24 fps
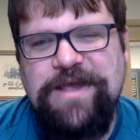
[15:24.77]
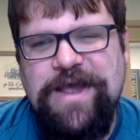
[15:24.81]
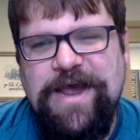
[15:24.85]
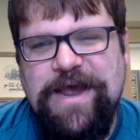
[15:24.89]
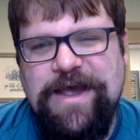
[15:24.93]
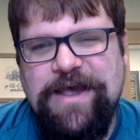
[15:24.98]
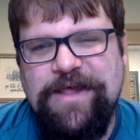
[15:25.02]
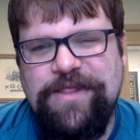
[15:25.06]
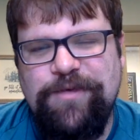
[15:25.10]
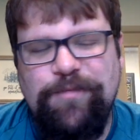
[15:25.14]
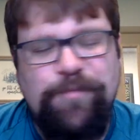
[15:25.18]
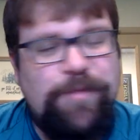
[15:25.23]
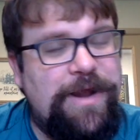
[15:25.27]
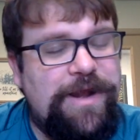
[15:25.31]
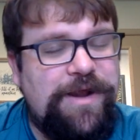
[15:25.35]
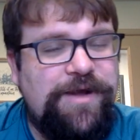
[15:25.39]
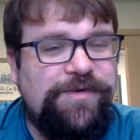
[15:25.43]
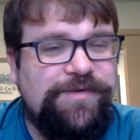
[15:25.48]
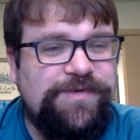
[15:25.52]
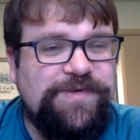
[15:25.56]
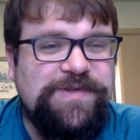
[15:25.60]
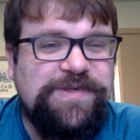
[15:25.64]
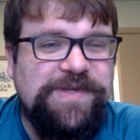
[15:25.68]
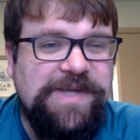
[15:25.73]
uh, the
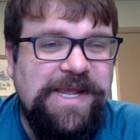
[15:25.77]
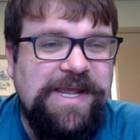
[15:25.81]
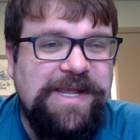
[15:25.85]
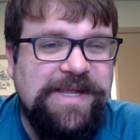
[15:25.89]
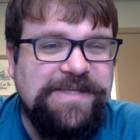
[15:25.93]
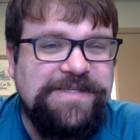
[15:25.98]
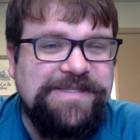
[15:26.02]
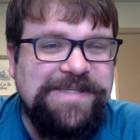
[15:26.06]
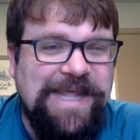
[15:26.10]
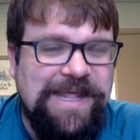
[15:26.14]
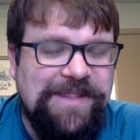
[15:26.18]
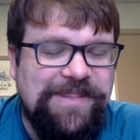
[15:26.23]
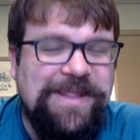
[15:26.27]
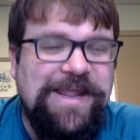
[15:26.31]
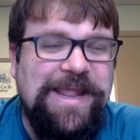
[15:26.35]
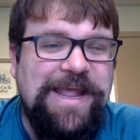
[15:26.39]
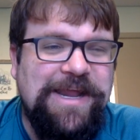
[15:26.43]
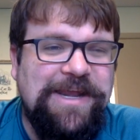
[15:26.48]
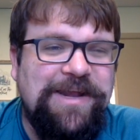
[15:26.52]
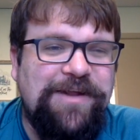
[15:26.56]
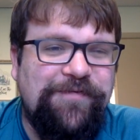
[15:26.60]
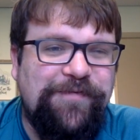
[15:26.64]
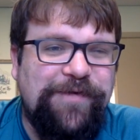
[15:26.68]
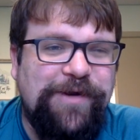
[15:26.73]
widow sees at the
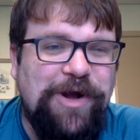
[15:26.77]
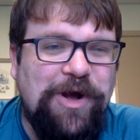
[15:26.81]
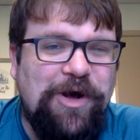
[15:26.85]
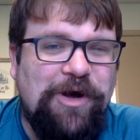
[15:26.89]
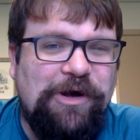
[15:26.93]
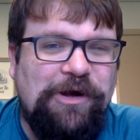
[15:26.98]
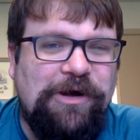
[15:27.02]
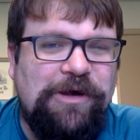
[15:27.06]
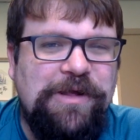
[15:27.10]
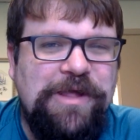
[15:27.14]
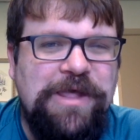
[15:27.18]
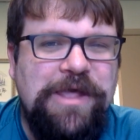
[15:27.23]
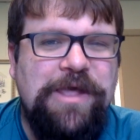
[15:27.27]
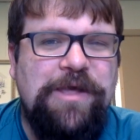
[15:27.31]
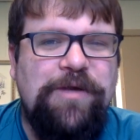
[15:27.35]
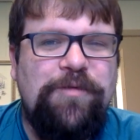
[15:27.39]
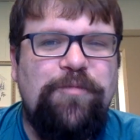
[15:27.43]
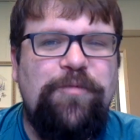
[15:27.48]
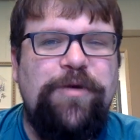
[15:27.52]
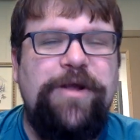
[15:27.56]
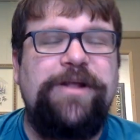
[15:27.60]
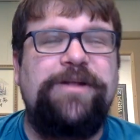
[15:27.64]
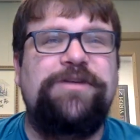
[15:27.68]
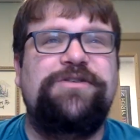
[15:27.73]
end of it all,
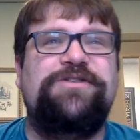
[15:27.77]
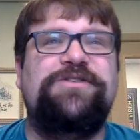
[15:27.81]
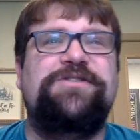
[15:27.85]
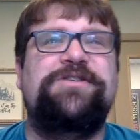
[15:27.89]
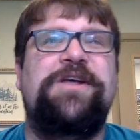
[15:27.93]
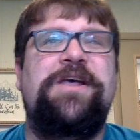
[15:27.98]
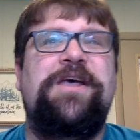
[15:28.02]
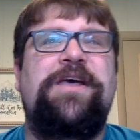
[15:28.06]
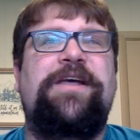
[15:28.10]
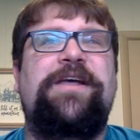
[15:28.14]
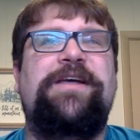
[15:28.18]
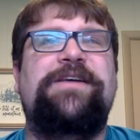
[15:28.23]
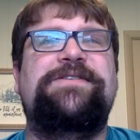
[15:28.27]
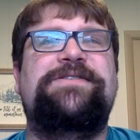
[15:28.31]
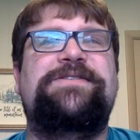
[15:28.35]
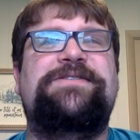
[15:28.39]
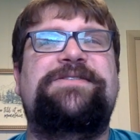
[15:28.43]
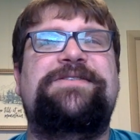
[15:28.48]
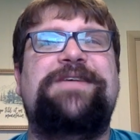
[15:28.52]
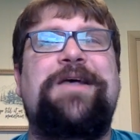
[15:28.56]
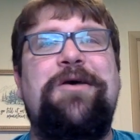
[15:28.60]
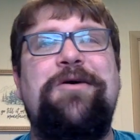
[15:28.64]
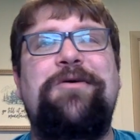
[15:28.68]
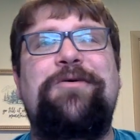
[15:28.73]
which is
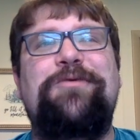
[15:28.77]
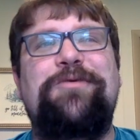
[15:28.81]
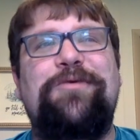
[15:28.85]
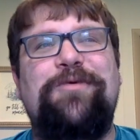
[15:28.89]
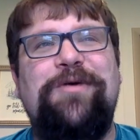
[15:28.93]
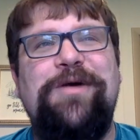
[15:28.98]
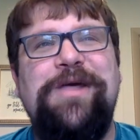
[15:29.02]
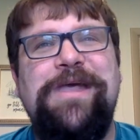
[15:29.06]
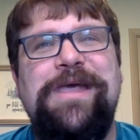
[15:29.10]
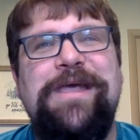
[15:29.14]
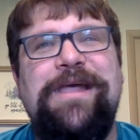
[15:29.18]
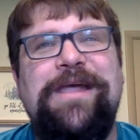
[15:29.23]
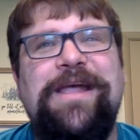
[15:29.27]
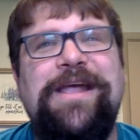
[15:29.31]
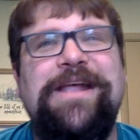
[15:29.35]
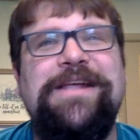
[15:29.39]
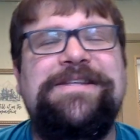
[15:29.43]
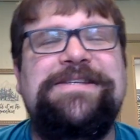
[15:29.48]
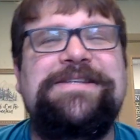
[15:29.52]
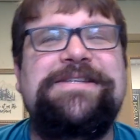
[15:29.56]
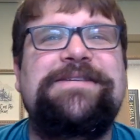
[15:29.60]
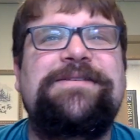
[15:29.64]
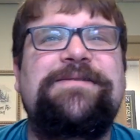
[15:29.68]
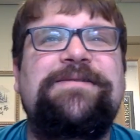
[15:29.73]
so
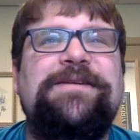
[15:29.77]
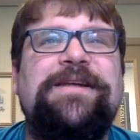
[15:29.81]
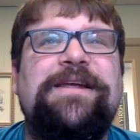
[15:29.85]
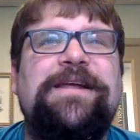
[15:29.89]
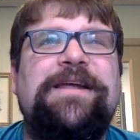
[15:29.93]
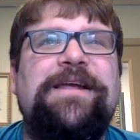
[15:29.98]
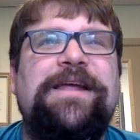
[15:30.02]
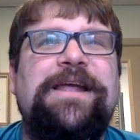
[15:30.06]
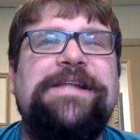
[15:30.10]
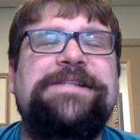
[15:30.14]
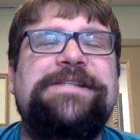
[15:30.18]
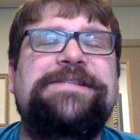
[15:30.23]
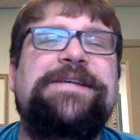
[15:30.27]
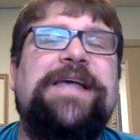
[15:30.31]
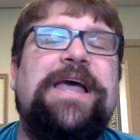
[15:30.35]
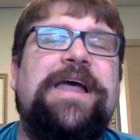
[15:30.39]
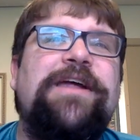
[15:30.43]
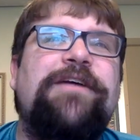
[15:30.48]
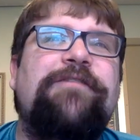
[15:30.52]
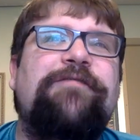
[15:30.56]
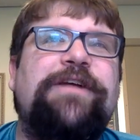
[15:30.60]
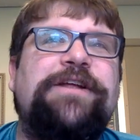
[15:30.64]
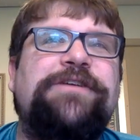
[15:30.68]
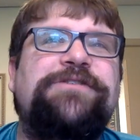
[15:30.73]
it's it's
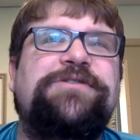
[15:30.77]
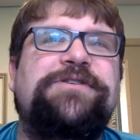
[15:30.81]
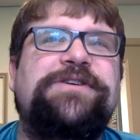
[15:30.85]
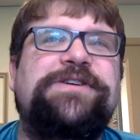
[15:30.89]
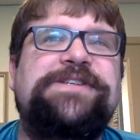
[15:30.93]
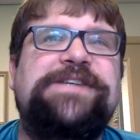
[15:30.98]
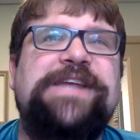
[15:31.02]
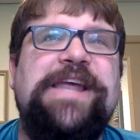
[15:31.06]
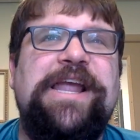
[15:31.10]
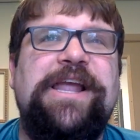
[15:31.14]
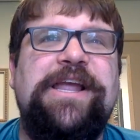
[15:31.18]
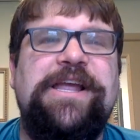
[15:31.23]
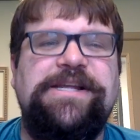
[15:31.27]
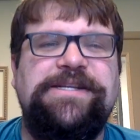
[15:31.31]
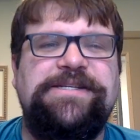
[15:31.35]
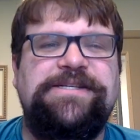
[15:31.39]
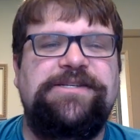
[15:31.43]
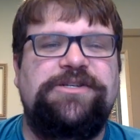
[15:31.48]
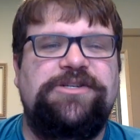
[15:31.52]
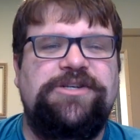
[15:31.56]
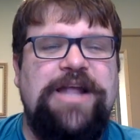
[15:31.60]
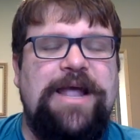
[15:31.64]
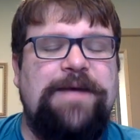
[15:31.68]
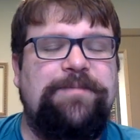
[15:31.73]
kind of interesting because
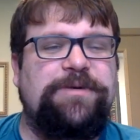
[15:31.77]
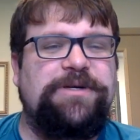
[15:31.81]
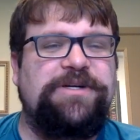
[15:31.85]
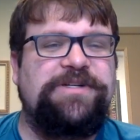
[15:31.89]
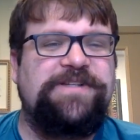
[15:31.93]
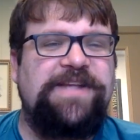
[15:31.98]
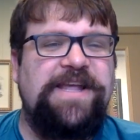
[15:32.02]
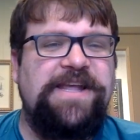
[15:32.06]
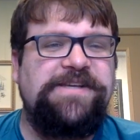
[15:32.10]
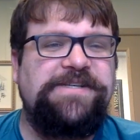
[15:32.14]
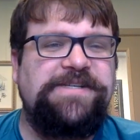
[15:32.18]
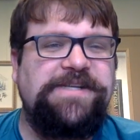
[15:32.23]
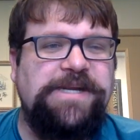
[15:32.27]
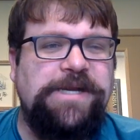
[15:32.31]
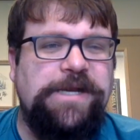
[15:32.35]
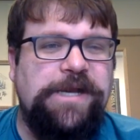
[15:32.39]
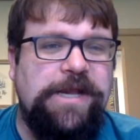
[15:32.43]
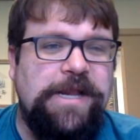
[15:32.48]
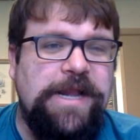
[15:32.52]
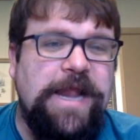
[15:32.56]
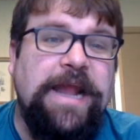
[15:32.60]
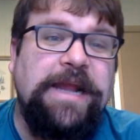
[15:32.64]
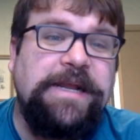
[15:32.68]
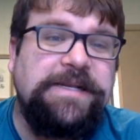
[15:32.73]
in chapters 18
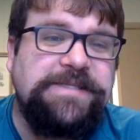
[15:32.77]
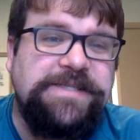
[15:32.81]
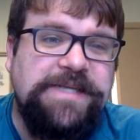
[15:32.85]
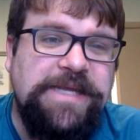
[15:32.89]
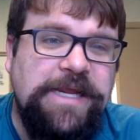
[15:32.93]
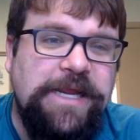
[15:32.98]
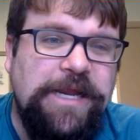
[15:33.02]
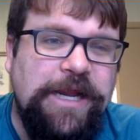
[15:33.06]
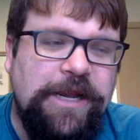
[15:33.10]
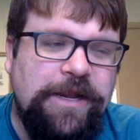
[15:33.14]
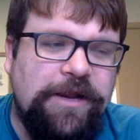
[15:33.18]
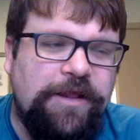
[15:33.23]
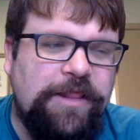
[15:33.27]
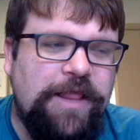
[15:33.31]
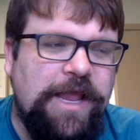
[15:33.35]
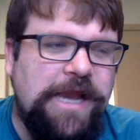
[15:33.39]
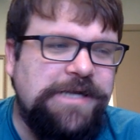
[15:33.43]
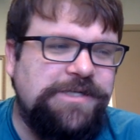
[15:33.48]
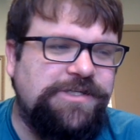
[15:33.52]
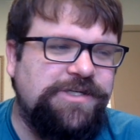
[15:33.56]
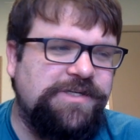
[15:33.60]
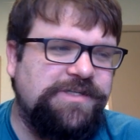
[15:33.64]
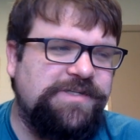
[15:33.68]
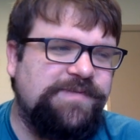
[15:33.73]
and 19,
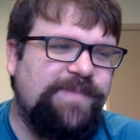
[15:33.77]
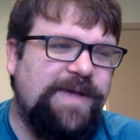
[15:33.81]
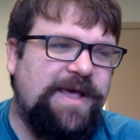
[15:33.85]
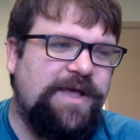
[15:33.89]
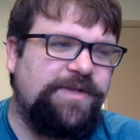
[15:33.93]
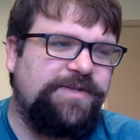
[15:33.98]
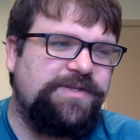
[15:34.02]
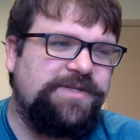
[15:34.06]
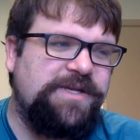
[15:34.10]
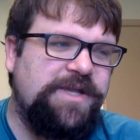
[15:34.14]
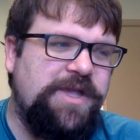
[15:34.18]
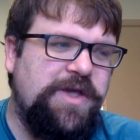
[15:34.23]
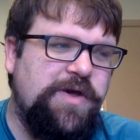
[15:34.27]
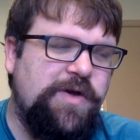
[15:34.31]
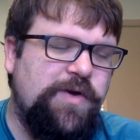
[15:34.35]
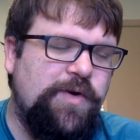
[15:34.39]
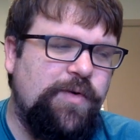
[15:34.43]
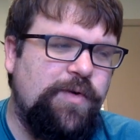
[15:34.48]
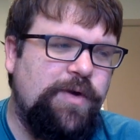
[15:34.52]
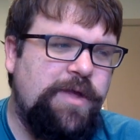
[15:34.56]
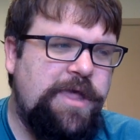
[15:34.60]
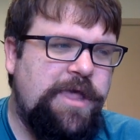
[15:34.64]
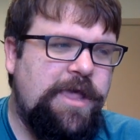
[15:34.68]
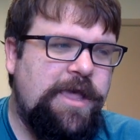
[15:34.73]
Elijah is about to
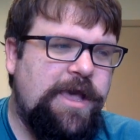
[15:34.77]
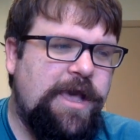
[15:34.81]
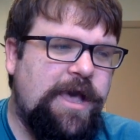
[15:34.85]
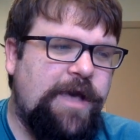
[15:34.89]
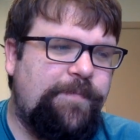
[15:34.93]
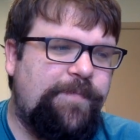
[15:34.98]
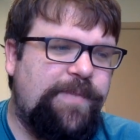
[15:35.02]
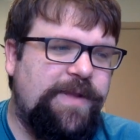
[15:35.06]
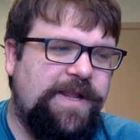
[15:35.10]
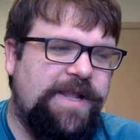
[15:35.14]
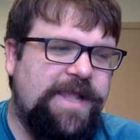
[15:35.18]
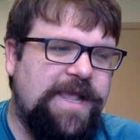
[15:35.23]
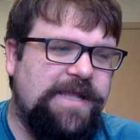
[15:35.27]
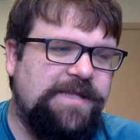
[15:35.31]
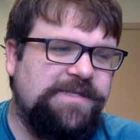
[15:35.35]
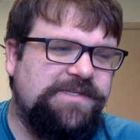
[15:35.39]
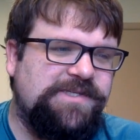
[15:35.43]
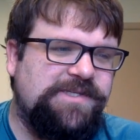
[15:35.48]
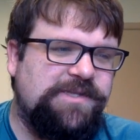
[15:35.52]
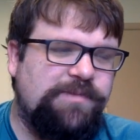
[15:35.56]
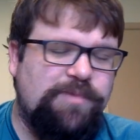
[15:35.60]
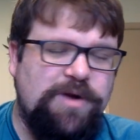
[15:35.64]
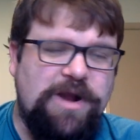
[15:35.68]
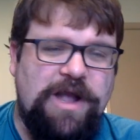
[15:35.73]
go up
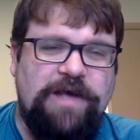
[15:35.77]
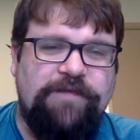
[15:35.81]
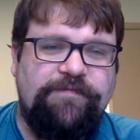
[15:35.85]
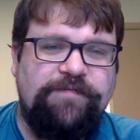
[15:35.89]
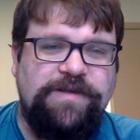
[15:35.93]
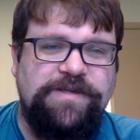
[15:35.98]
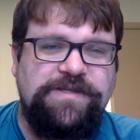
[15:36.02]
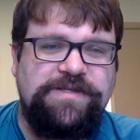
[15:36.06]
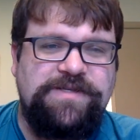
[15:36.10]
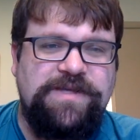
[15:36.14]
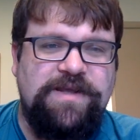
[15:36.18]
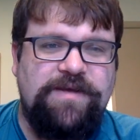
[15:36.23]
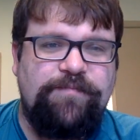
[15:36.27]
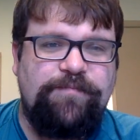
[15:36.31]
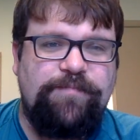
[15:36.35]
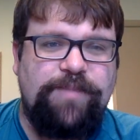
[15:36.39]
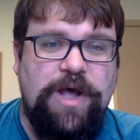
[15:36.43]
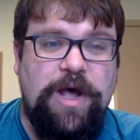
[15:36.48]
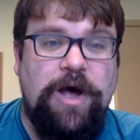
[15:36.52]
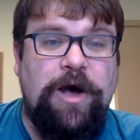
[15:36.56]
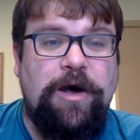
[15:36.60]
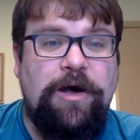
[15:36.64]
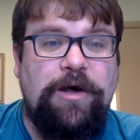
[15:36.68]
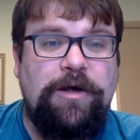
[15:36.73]
against the prophets of
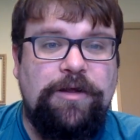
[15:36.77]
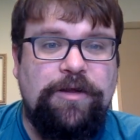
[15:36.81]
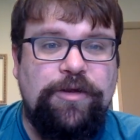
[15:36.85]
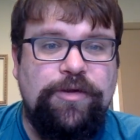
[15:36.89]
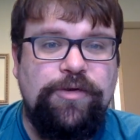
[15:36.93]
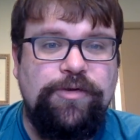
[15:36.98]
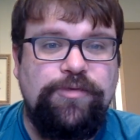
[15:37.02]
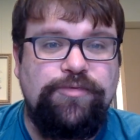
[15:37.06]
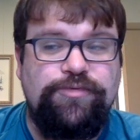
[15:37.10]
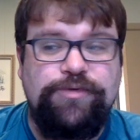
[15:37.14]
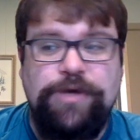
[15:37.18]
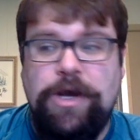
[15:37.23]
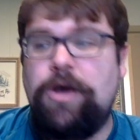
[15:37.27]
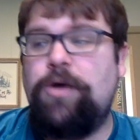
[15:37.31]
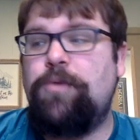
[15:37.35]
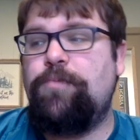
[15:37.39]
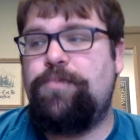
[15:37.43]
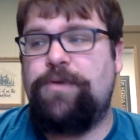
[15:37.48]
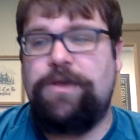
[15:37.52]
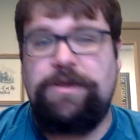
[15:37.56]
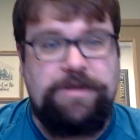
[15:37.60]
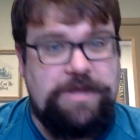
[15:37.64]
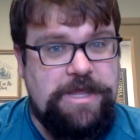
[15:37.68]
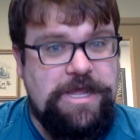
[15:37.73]
Baal who
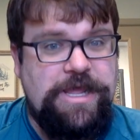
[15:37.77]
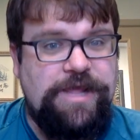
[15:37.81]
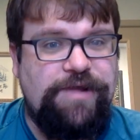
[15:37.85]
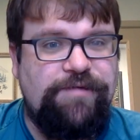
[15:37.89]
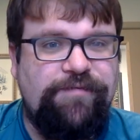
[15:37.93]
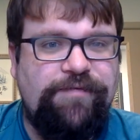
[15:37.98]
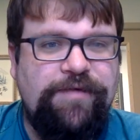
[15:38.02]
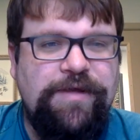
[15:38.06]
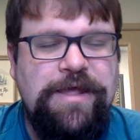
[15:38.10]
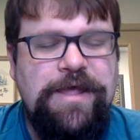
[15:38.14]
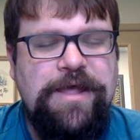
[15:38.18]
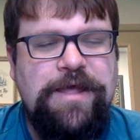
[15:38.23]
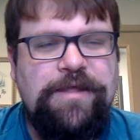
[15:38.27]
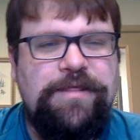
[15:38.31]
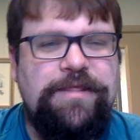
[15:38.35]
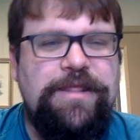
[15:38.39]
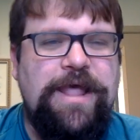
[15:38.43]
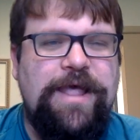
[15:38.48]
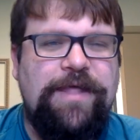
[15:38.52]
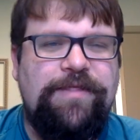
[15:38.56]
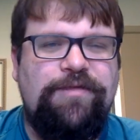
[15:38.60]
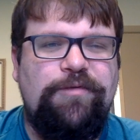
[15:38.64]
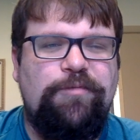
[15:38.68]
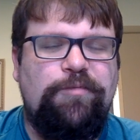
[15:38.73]
don't believe
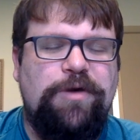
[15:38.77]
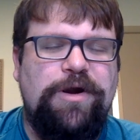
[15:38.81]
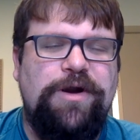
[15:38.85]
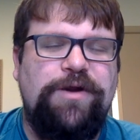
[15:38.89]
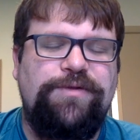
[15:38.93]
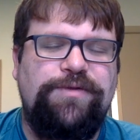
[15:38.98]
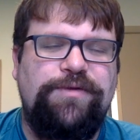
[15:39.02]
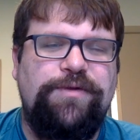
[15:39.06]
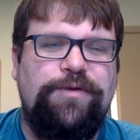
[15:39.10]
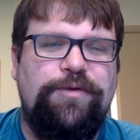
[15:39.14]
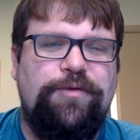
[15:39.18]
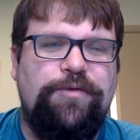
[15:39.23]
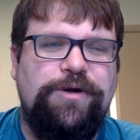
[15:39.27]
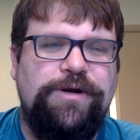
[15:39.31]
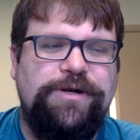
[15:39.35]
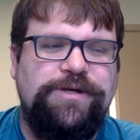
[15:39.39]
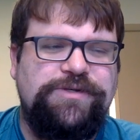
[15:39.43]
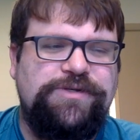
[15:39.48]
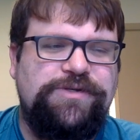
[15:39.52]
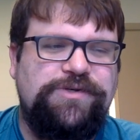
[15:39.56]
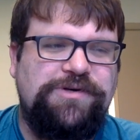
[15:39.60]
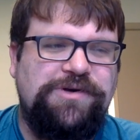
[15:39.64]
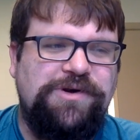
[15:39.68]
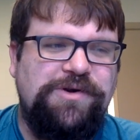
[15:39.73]
that the word of the Lord
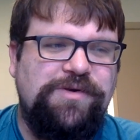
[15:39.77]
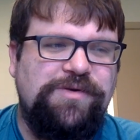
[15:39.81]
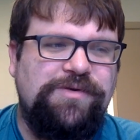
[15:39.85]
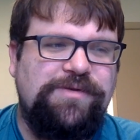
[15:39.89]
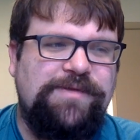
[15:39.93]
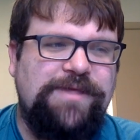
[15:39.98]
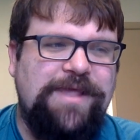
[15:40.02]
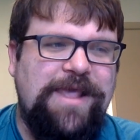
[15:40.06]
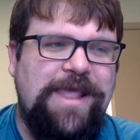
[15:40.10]
is truth.